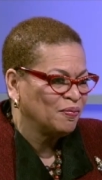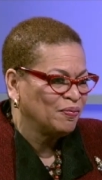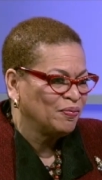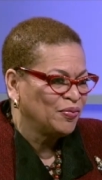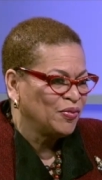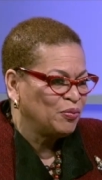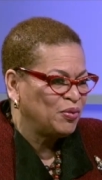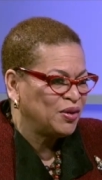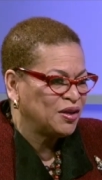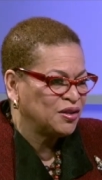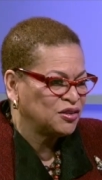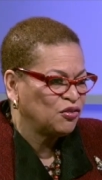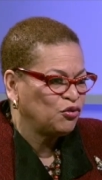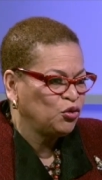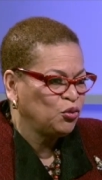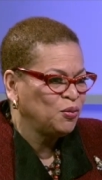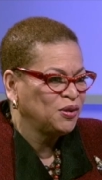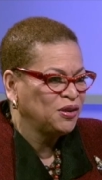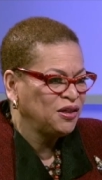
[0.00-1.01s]
Yeah. Because yeah.
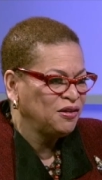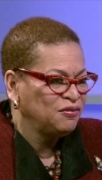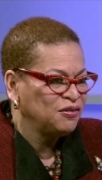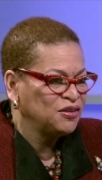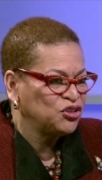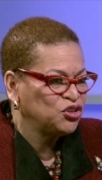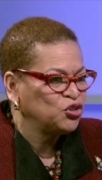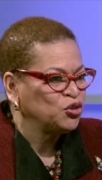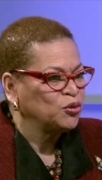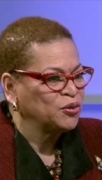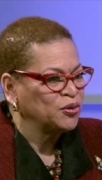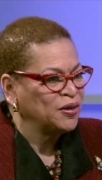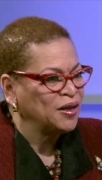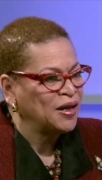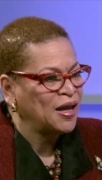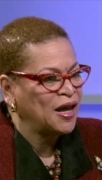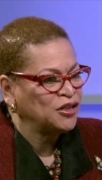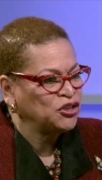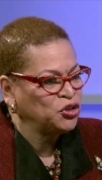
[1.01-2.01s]
if you believe these children
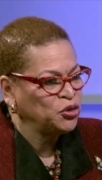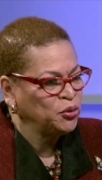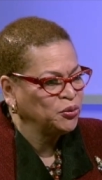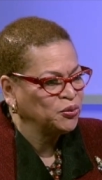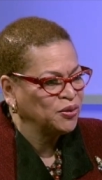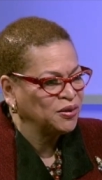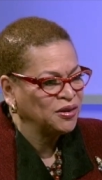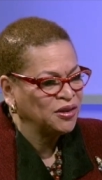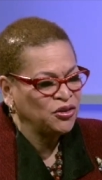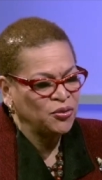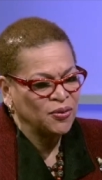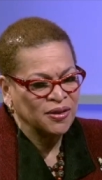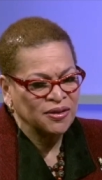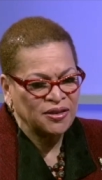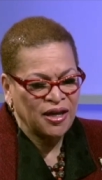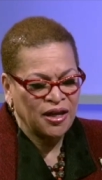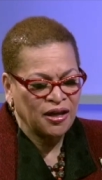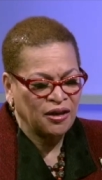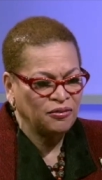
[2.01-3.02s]
are not children, then
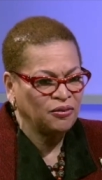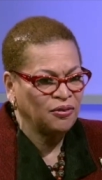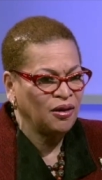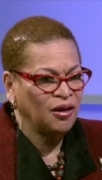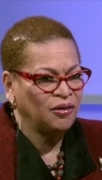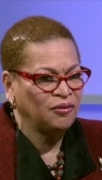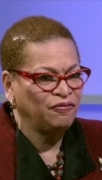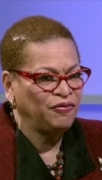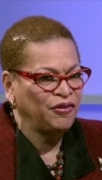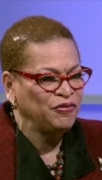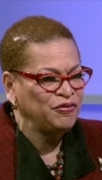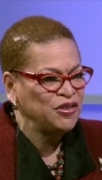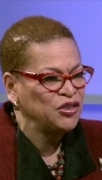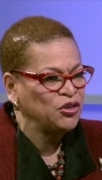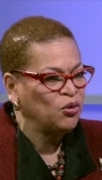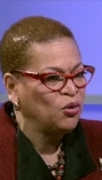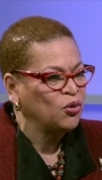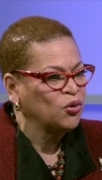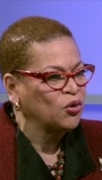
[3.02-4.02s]
exactly. you can take a, a
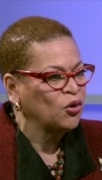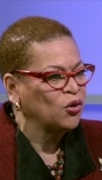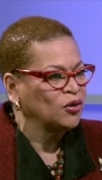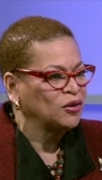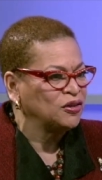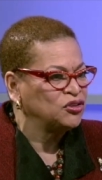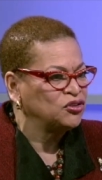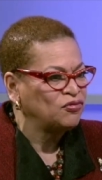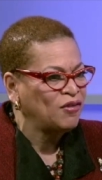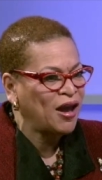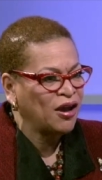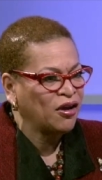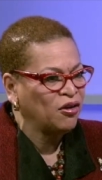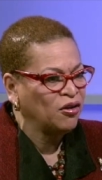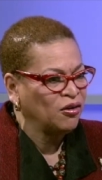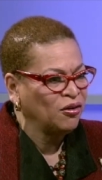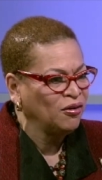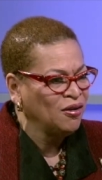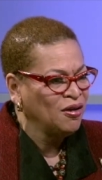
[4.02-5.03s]
15-year-old girl and drag
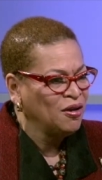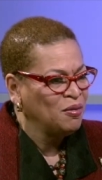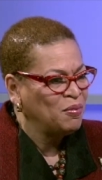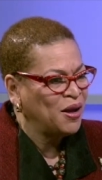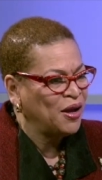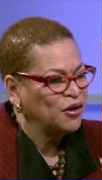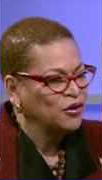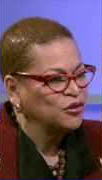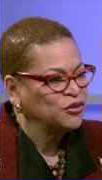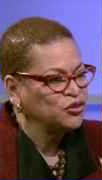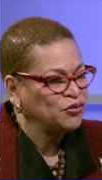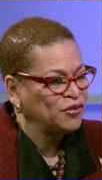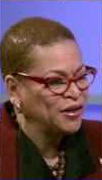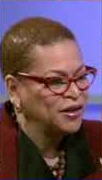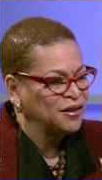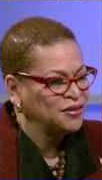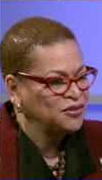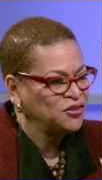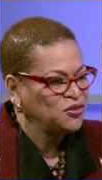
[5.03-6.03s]
mm-hmm. her by her
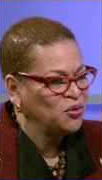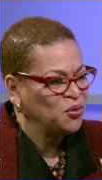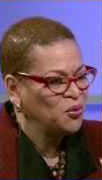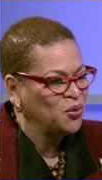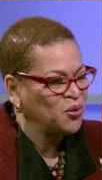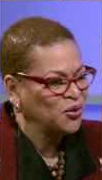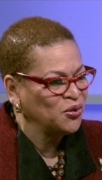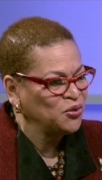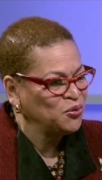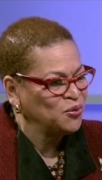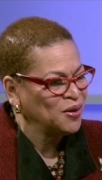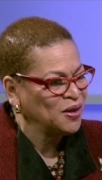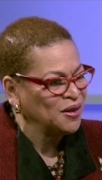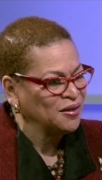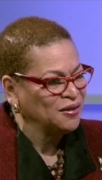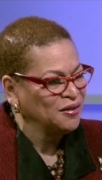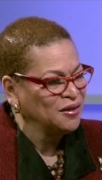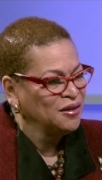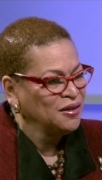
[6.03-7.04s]
dreads, or you can
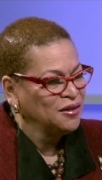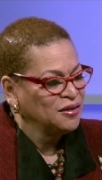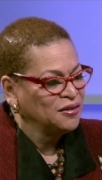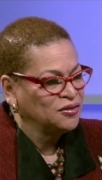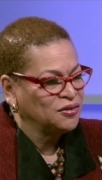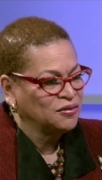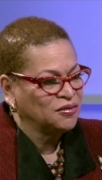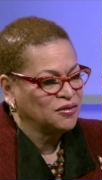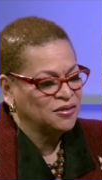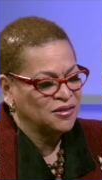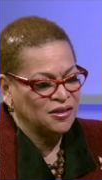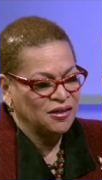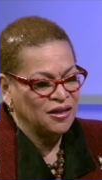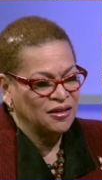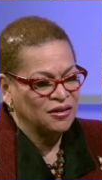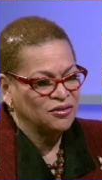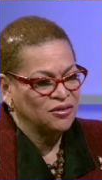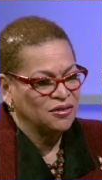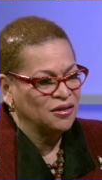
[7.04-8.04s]
yeah, yeah. see
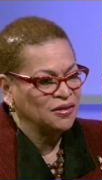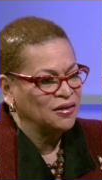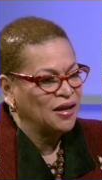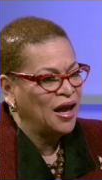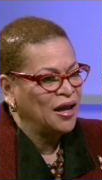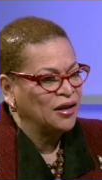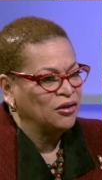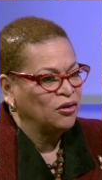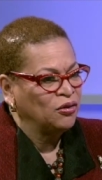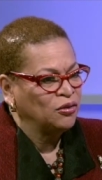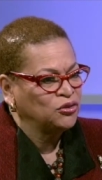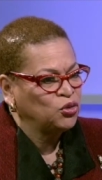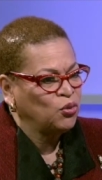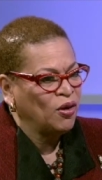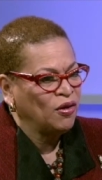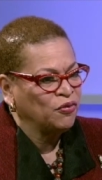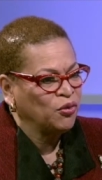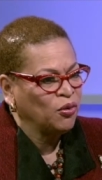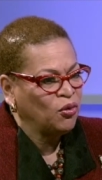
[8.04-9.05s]
a nine year or
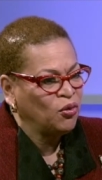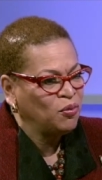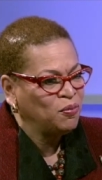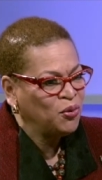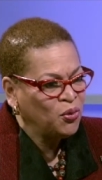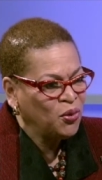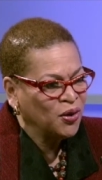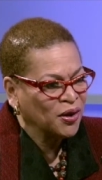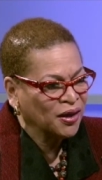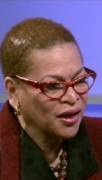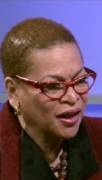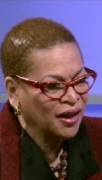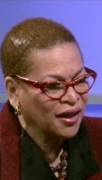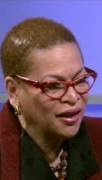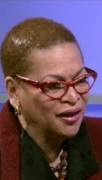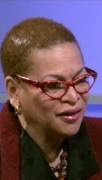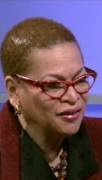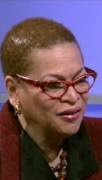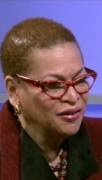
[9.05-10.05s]
12 year old boy
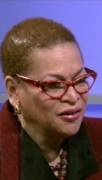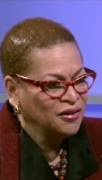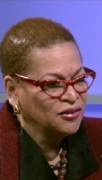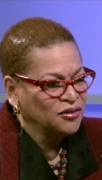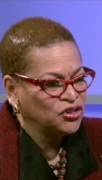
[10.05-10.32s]
and mm-hmm.